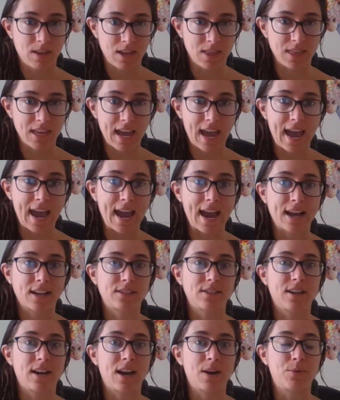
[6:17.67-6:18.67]
in the
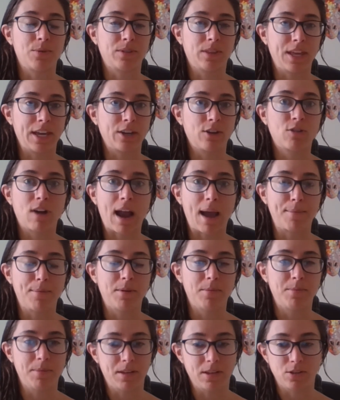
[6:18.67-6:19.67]
act, I would like grab
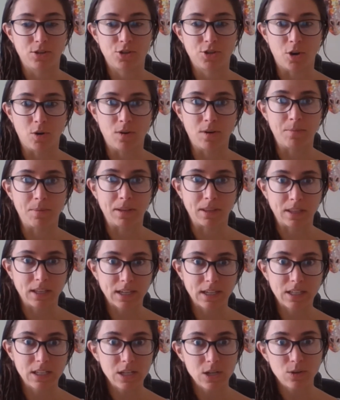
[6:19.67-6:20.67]
him and show him and
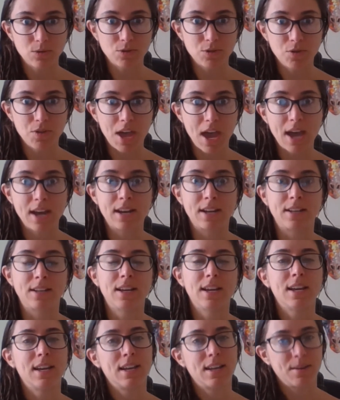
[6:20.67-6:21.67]
like don't do that
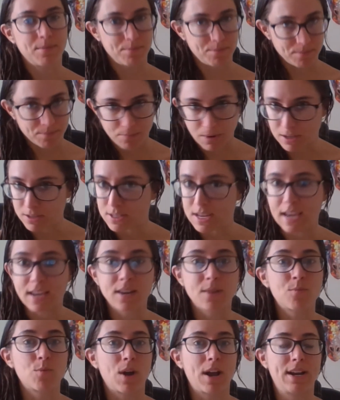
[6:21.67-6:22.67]
and but
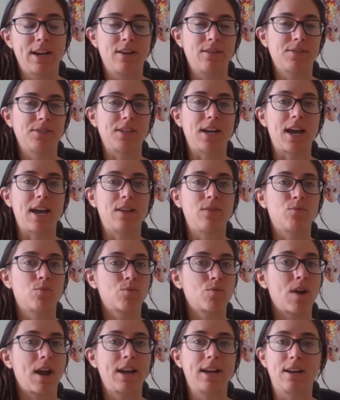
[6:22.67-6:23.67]
take him right outside,
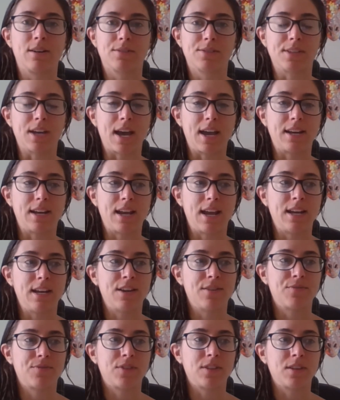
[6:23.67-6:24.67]
right outside. And
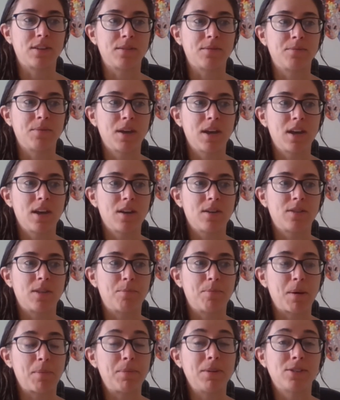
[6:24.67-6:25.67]
if the
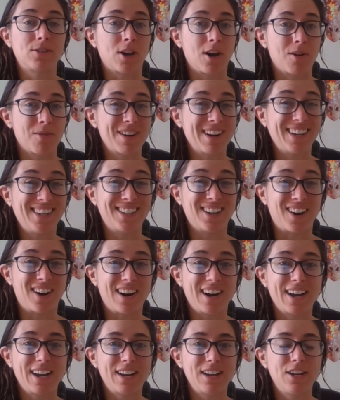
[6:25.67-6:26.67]
the puppy's already
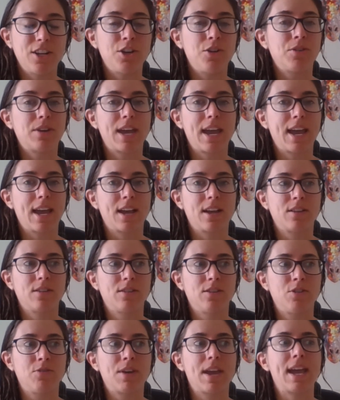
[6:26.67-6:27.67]
gone you can't
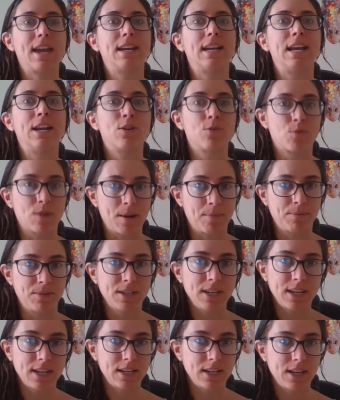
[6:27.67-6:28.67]
you can't
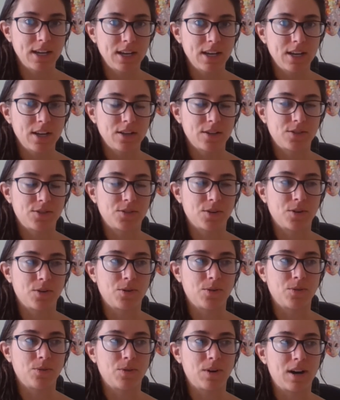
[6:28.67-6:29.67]
interrupt it
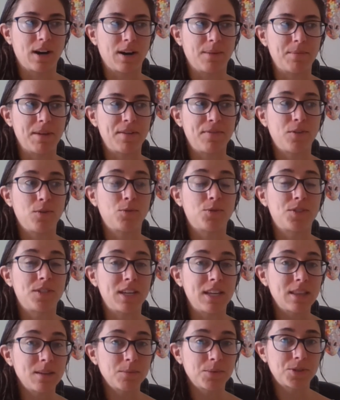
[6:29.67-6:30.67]
so um, if you
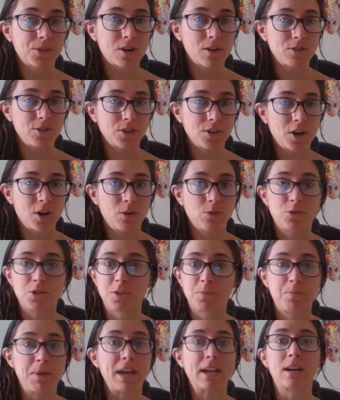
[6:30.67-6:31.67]
see them start to go
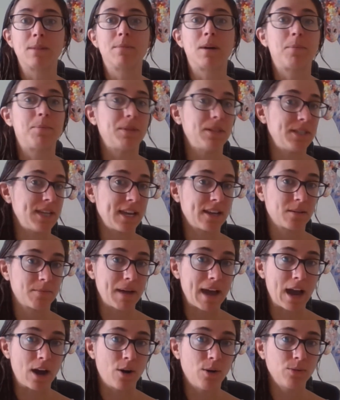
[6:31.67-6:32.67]
just pick them up and take
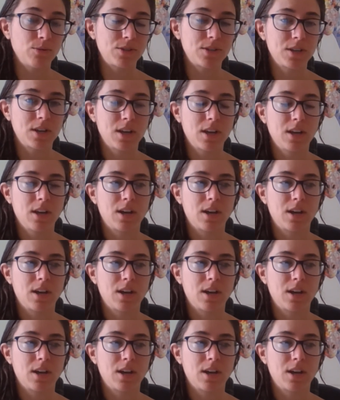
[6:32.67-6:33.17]
them out